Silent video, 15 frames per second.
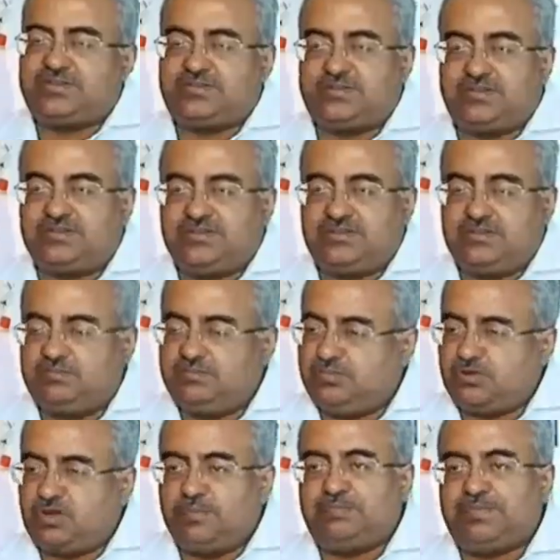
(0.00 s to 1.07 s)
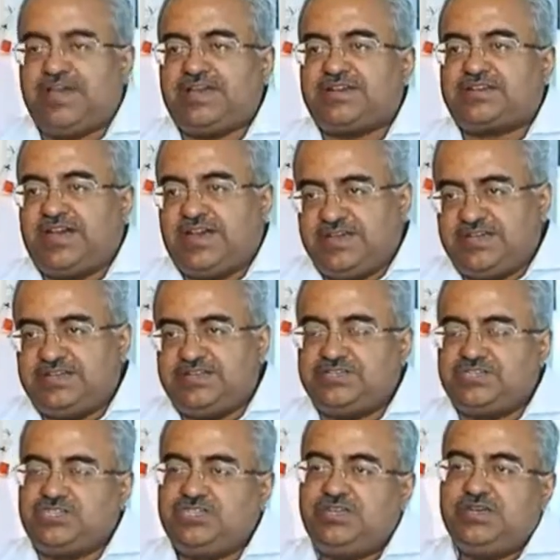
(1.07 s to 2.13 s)
uh, compact, high
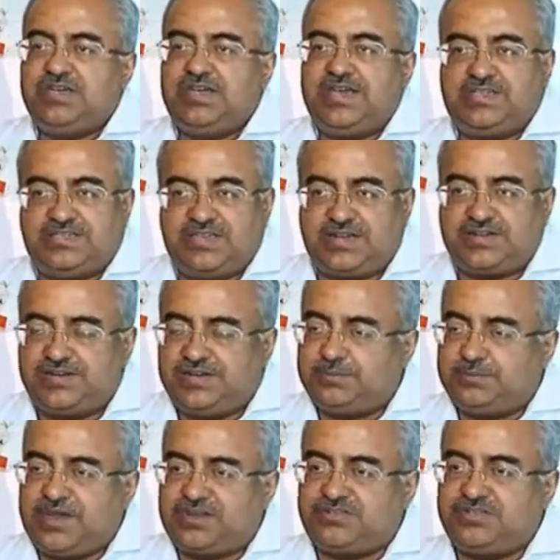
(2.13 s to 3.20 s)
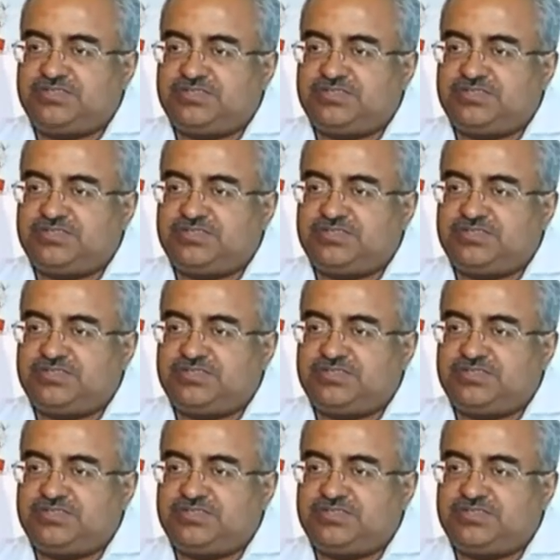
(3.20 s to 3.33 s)
energy, and they are green batteries.